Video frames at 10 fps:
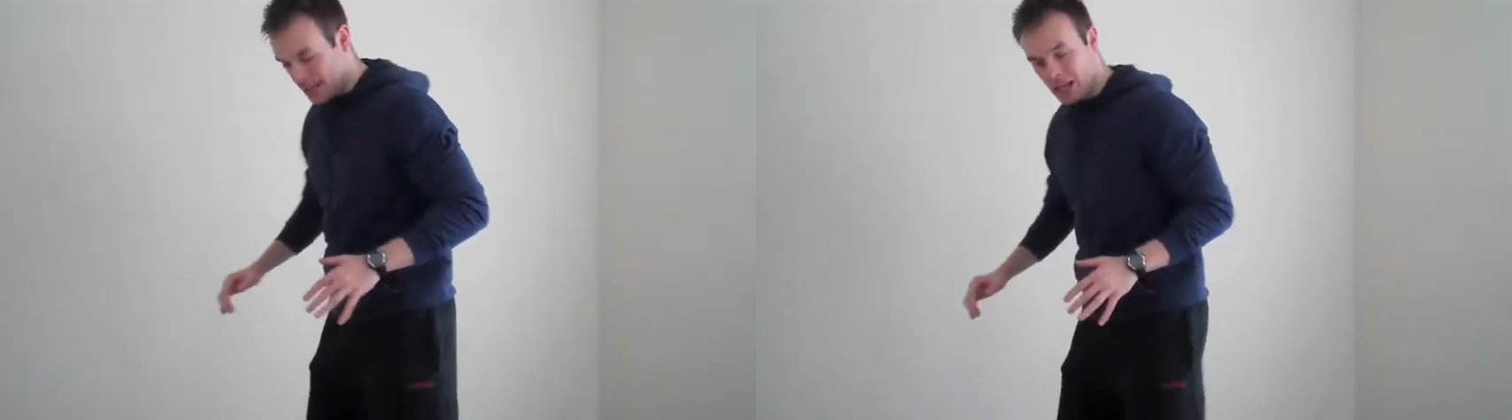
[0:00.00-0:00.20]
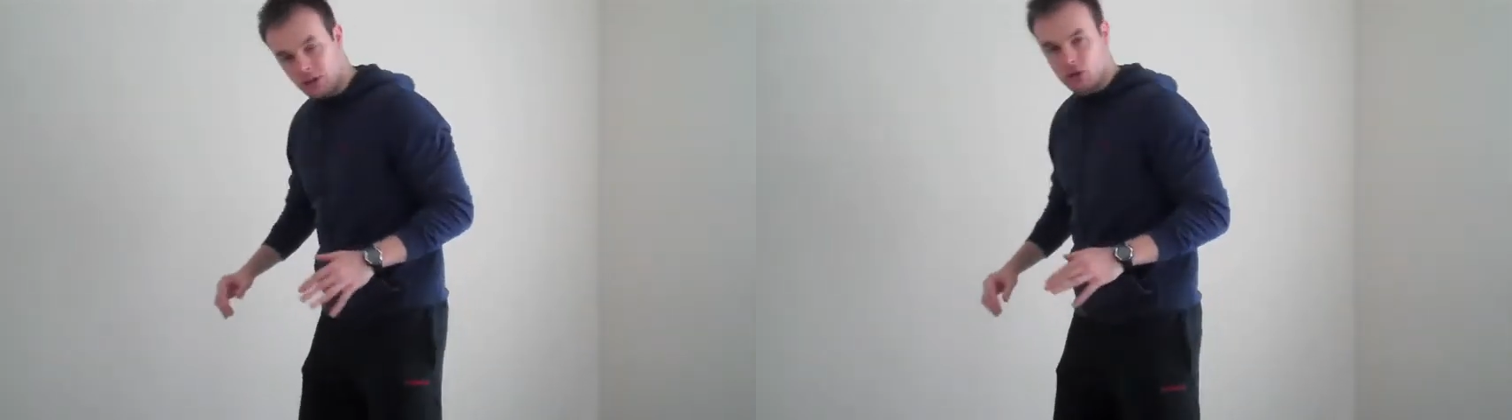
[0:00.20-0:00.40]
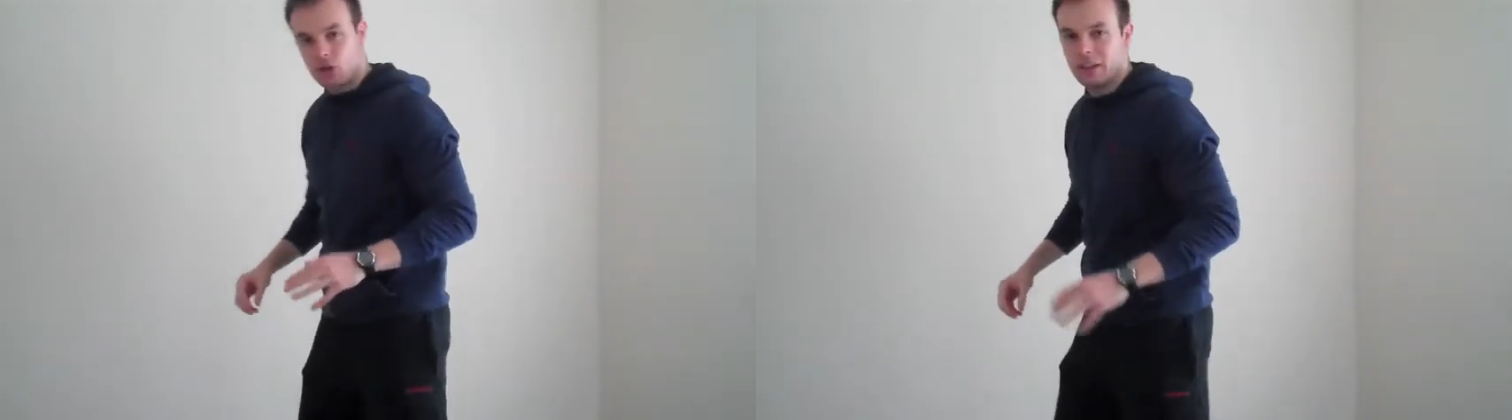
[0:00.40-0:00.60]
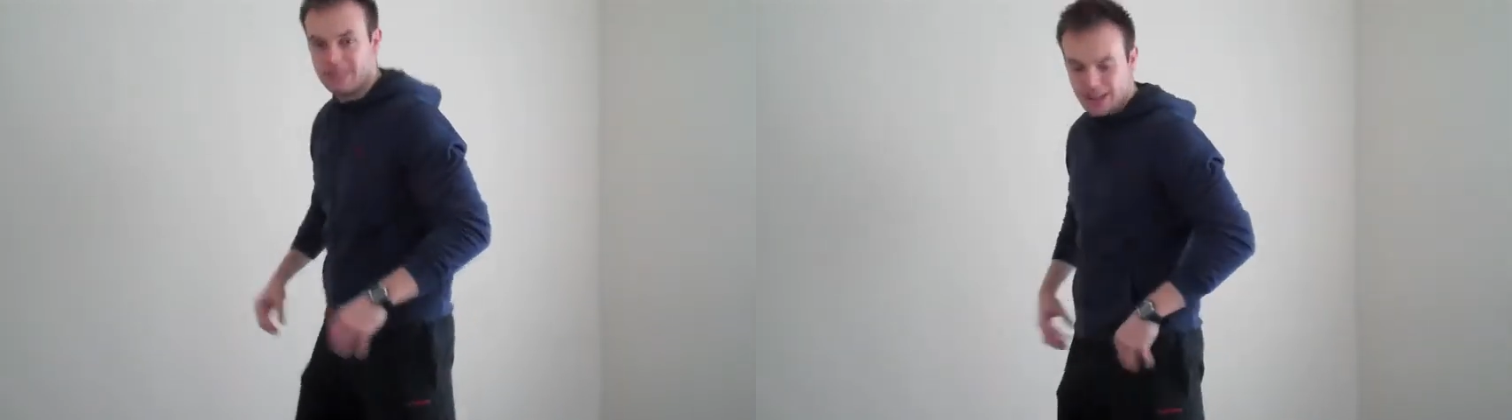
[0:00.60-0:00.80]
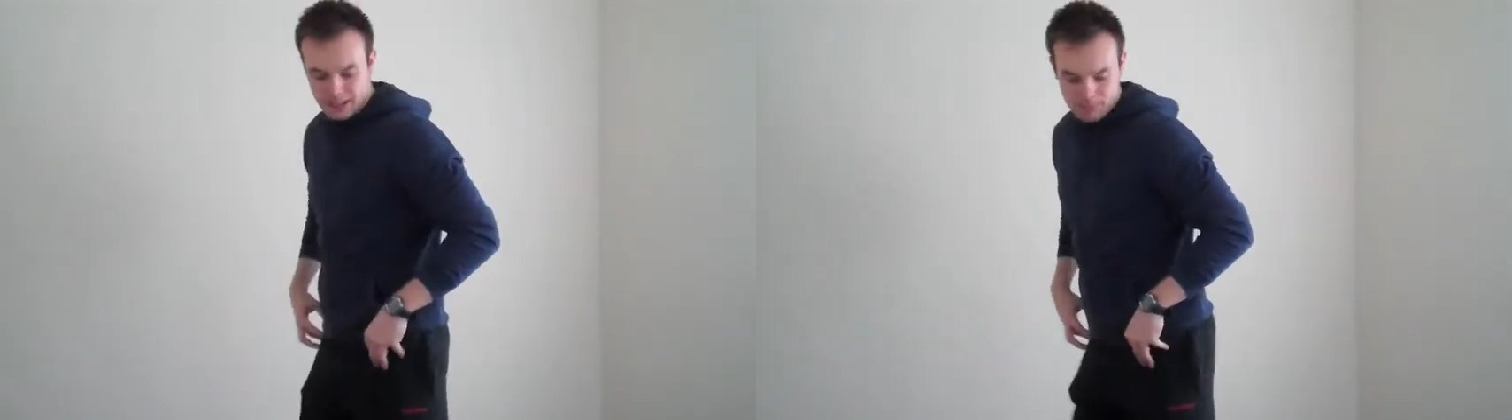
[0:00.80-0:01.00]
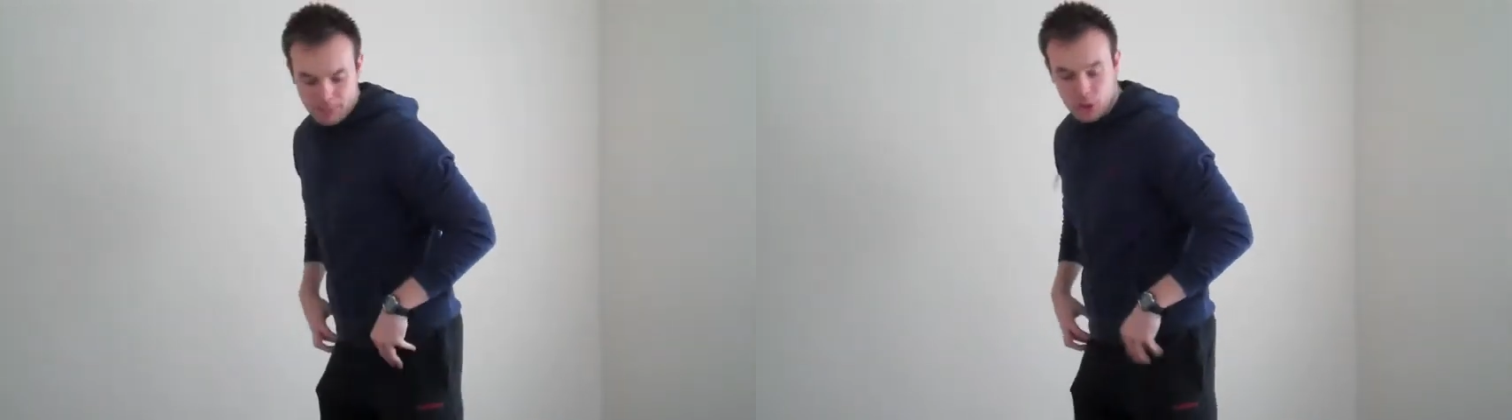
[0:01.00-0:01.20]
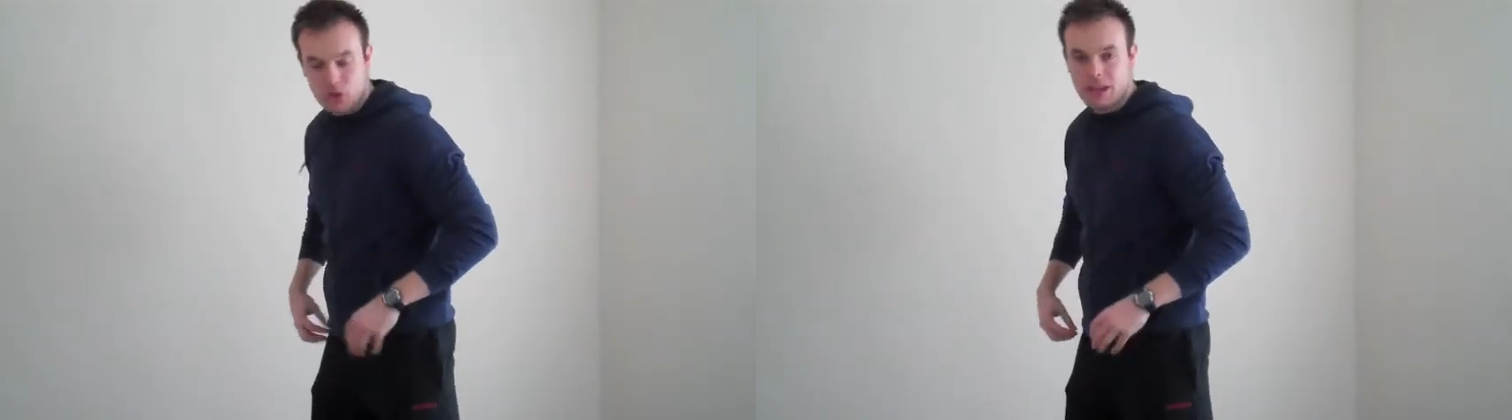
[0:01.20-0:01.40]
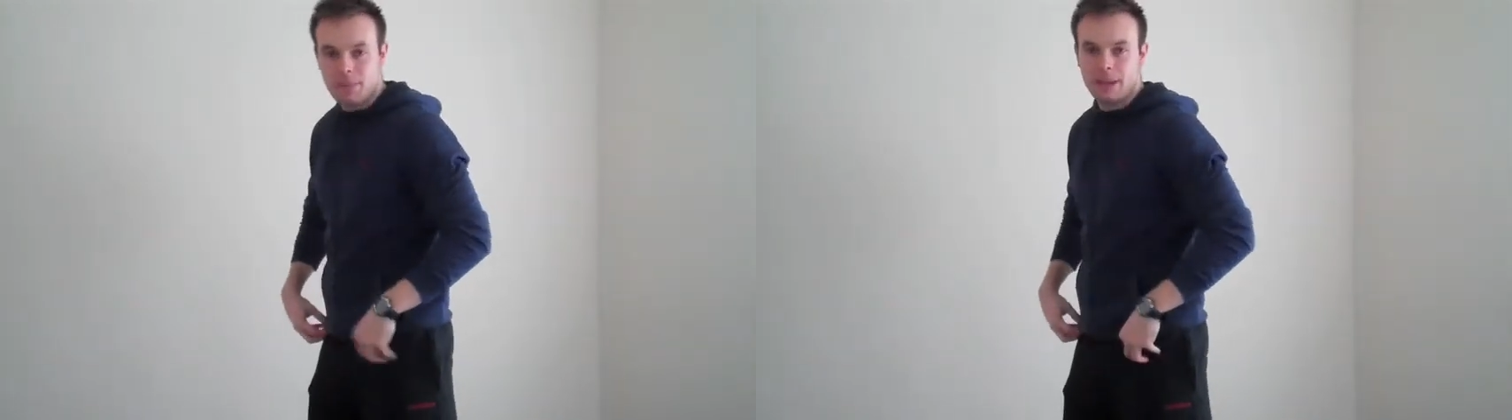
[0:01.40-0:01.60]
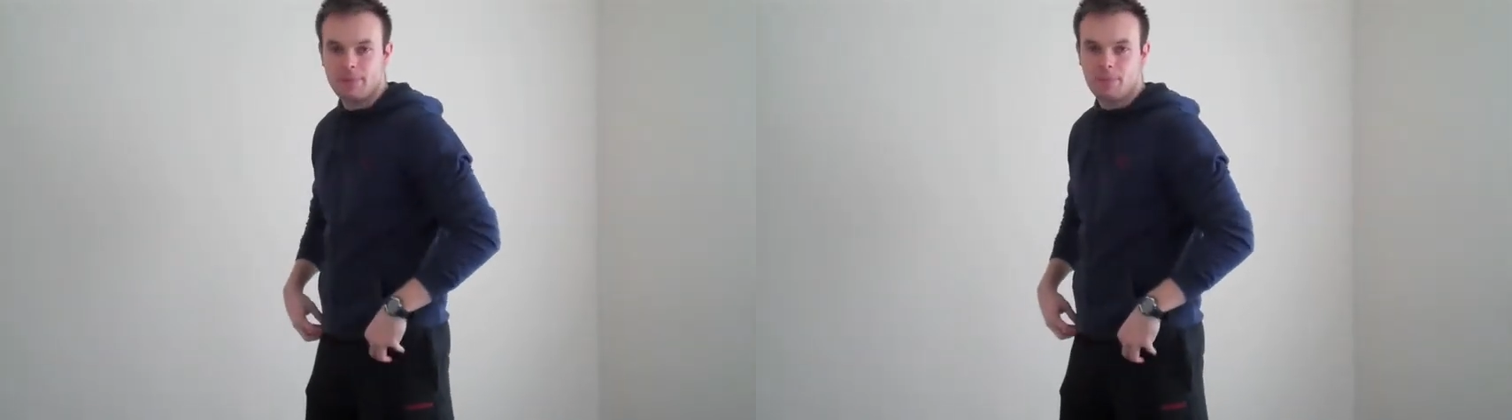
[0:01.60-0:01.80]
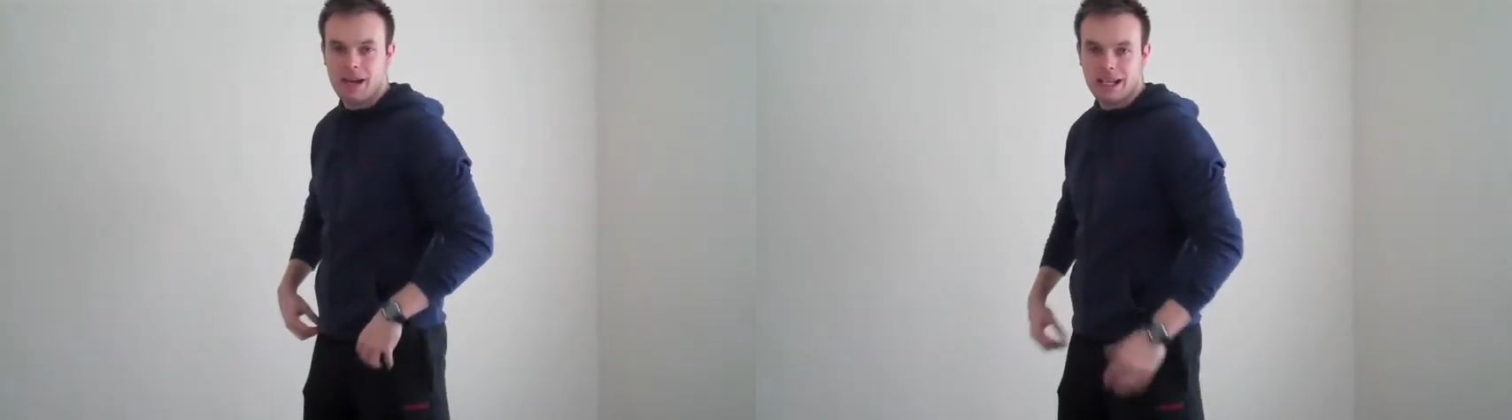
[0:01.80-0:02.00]
we're just going to push them
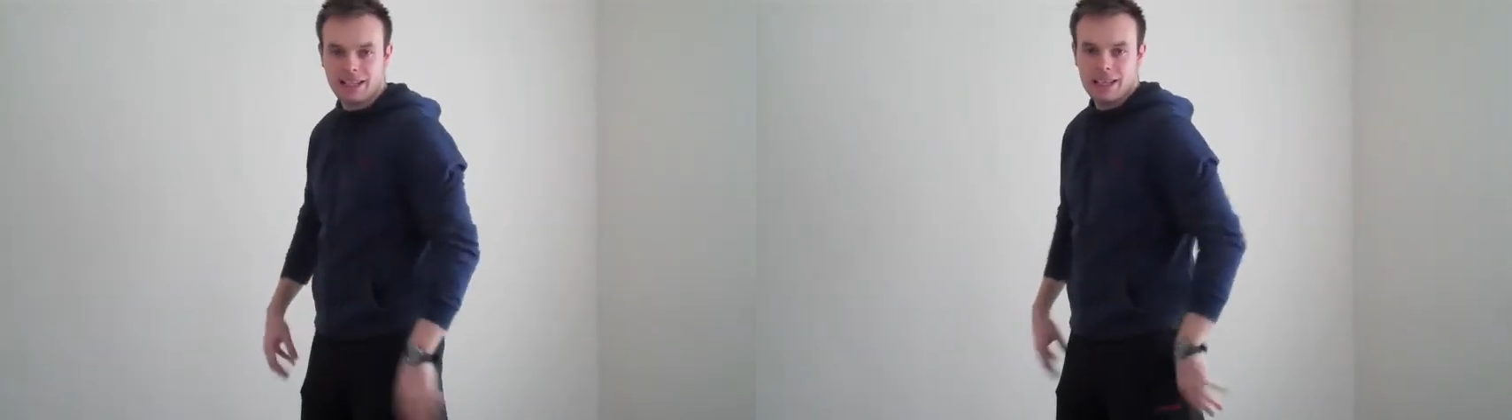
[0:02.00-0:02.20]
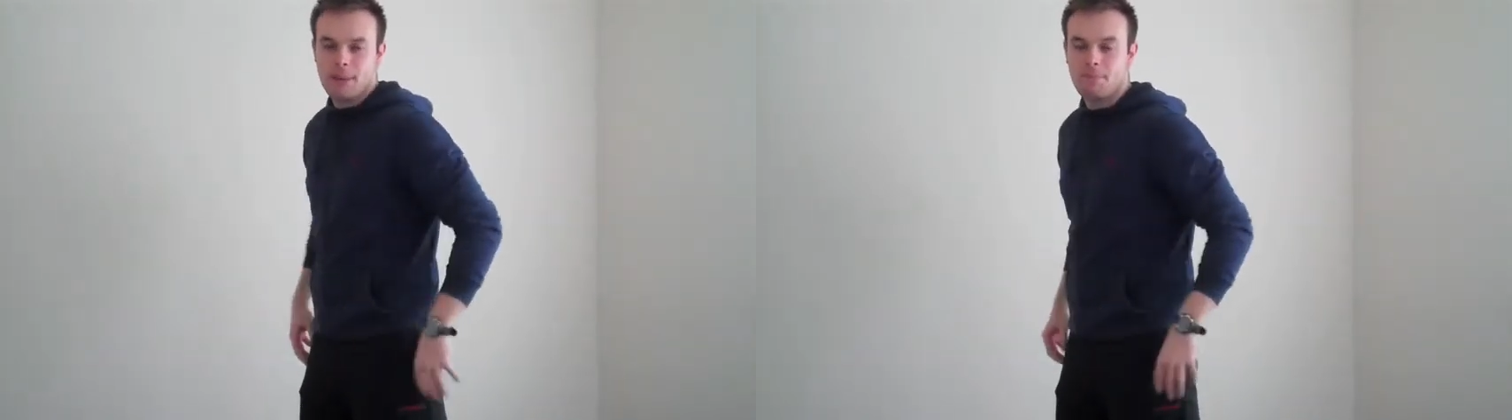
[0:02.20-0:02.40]
hips back,